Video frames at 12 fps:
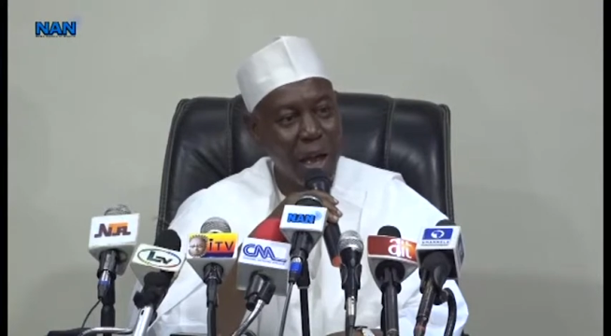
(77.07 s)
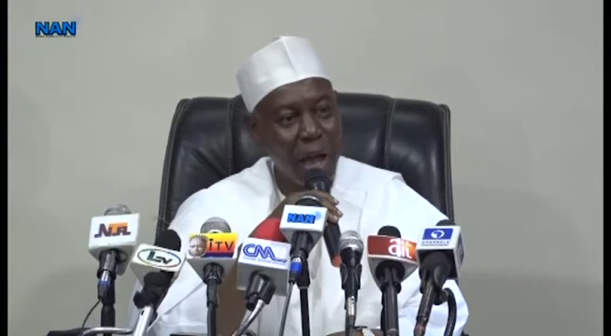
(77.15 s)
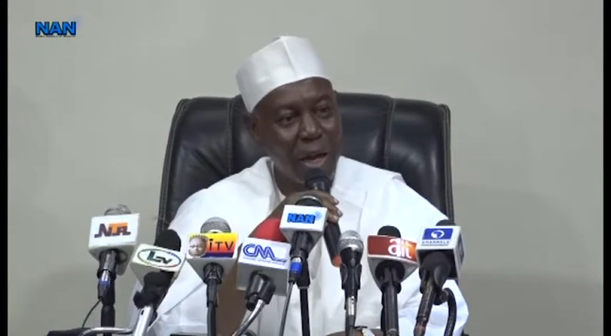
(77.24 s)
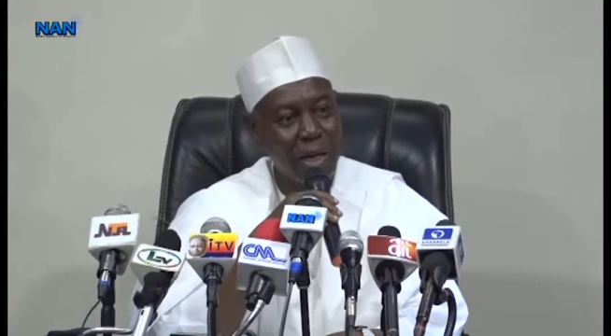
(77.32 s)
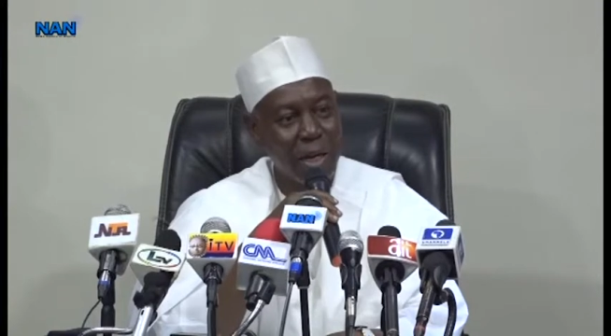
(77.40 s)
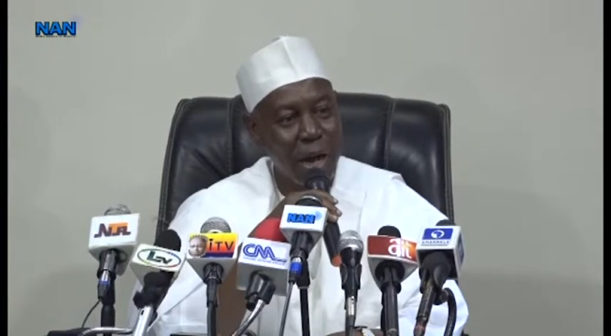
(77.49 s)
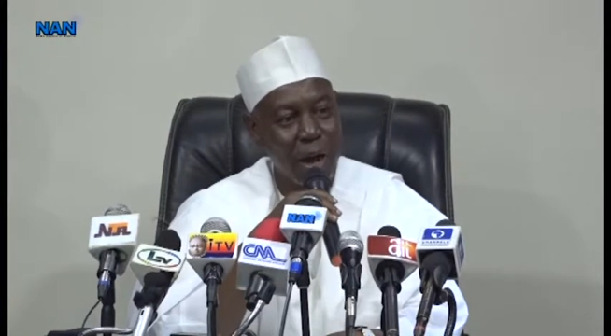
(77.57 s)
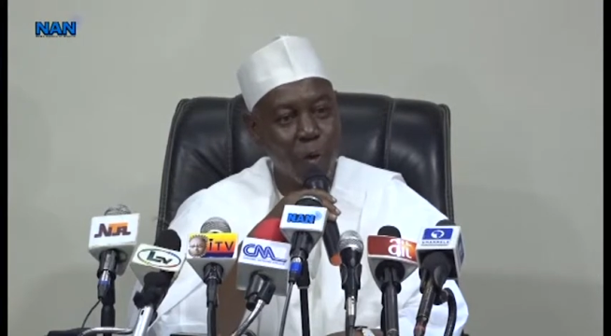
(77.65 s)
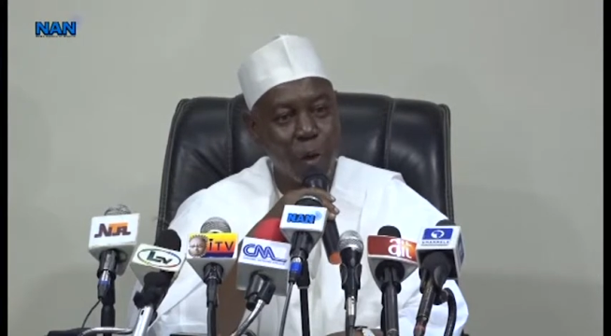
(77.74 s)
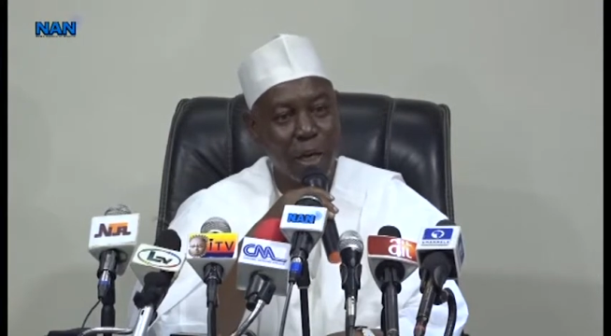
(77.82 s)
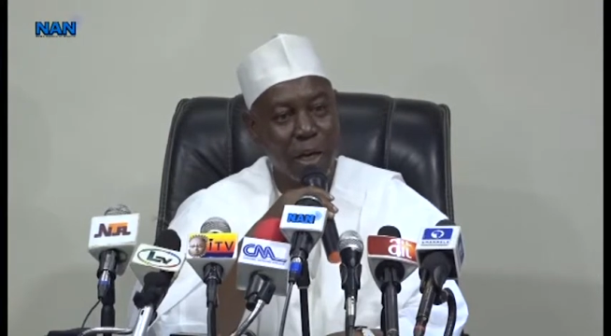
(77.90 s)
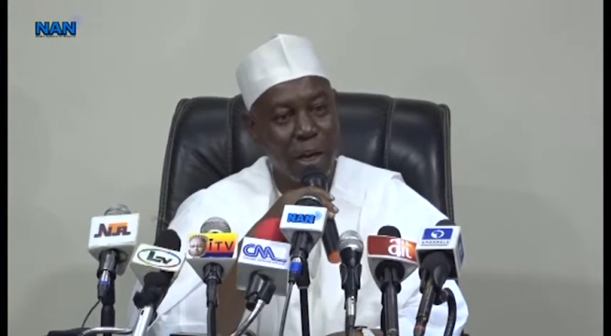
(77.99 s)

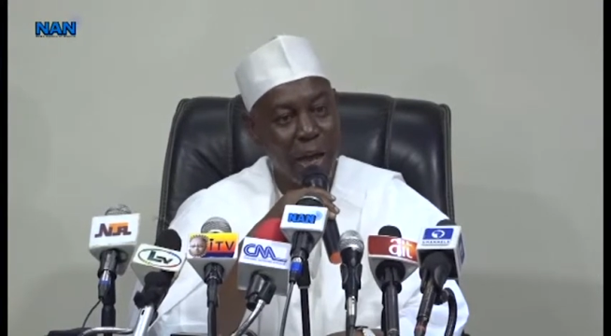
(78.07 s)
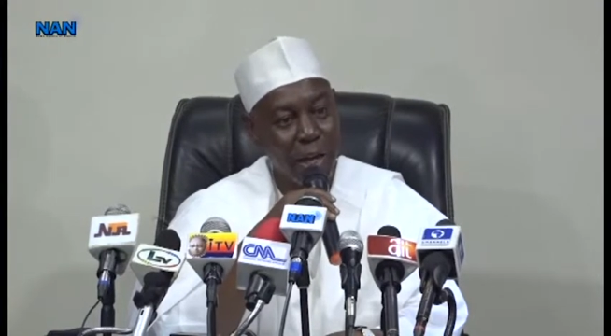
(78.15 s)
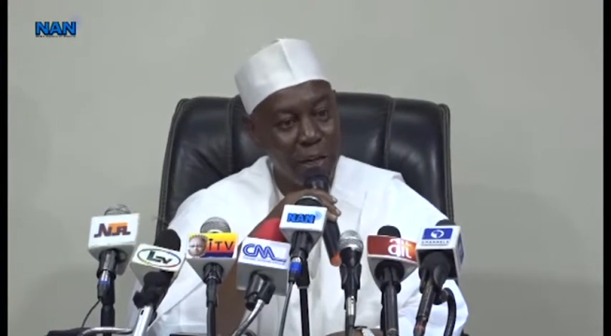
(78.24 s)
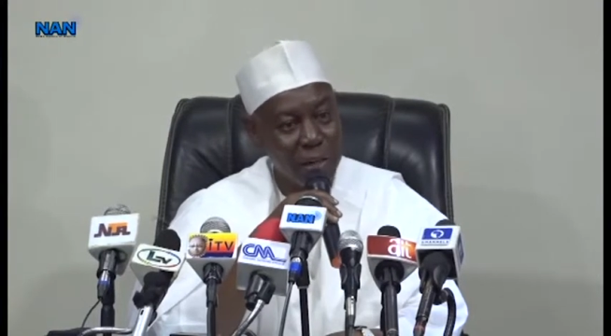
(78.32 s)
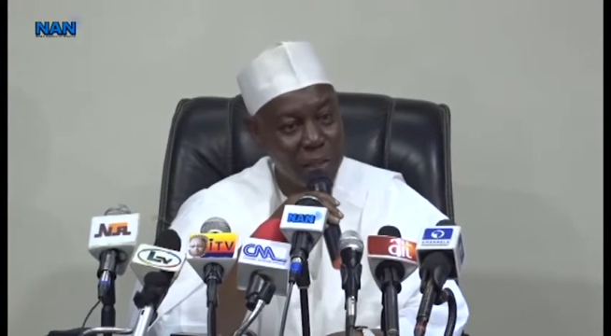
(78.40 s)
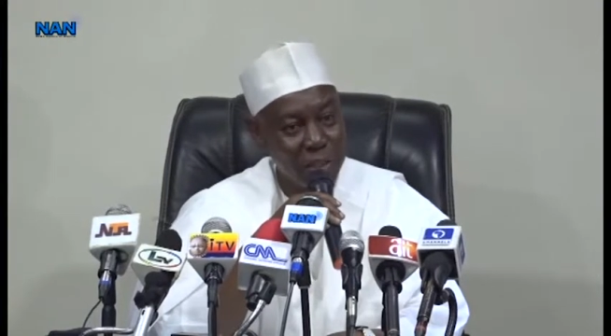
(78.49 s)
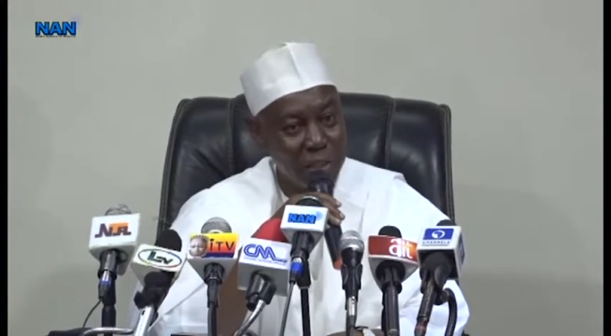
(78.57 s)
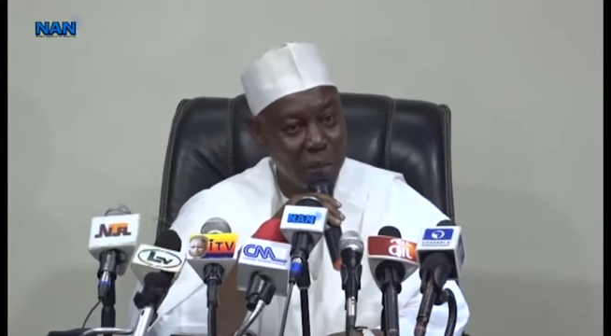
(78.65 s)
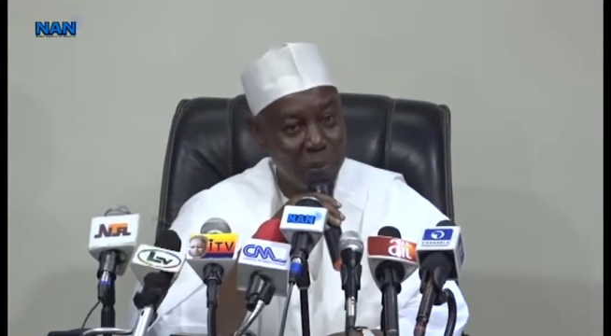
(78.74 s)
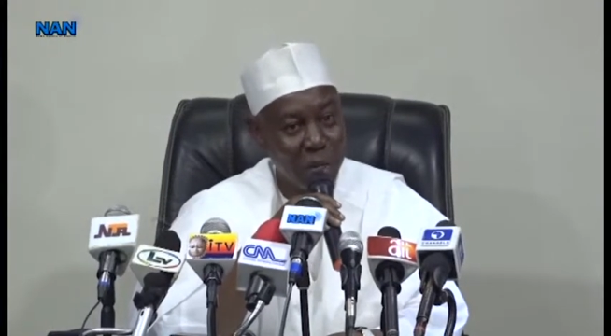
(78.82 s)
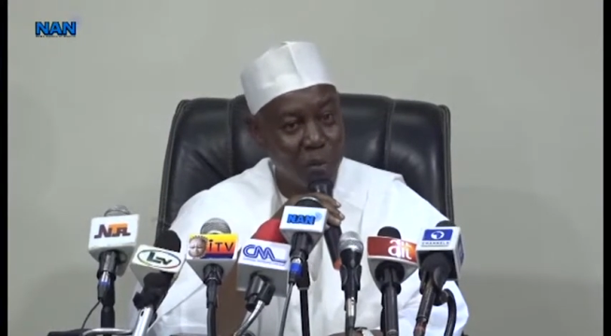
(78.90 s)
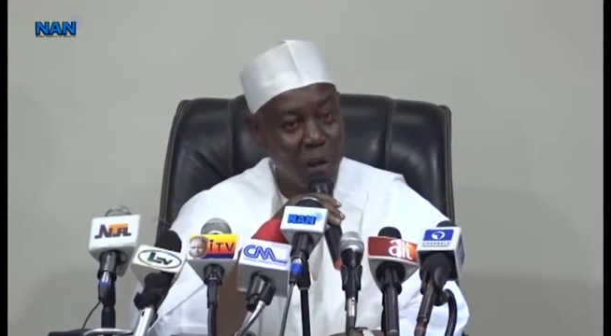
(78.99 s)
and we can handle this
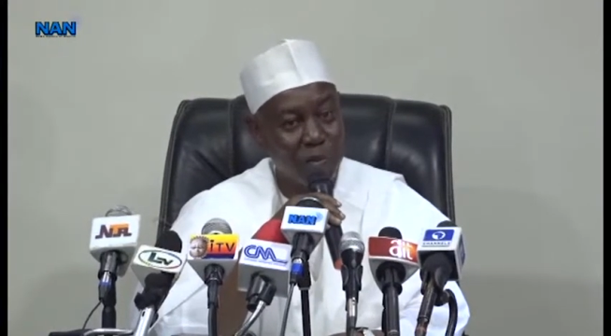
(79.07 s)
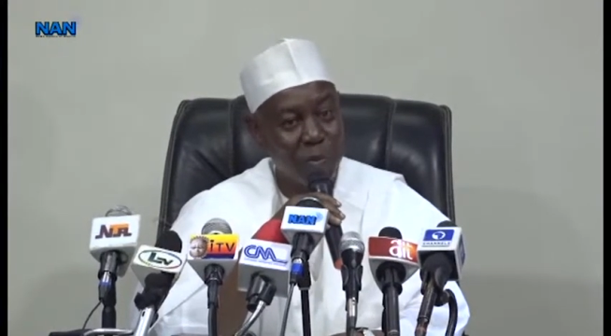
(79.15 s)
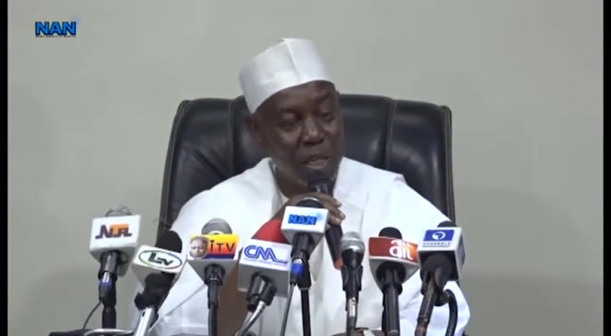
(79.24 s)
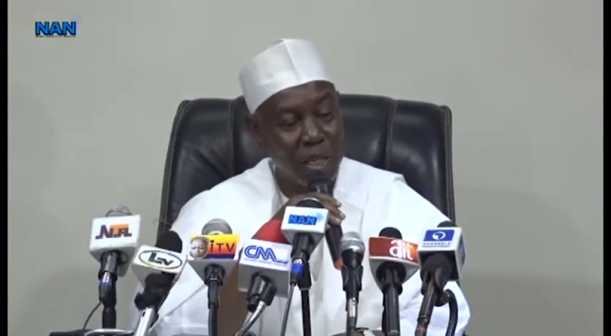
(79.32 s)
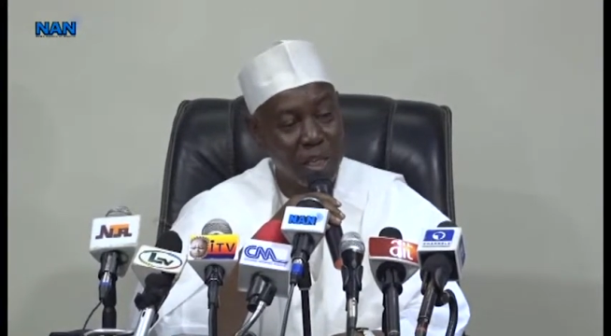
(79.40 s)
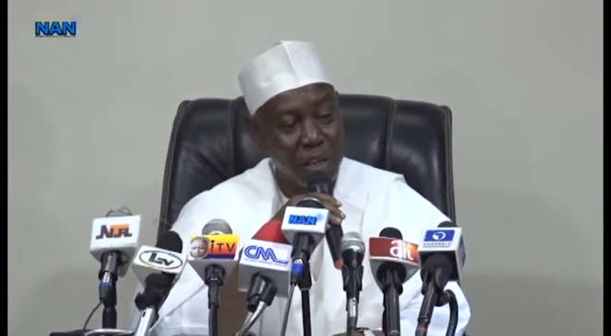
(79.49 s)
job that we have been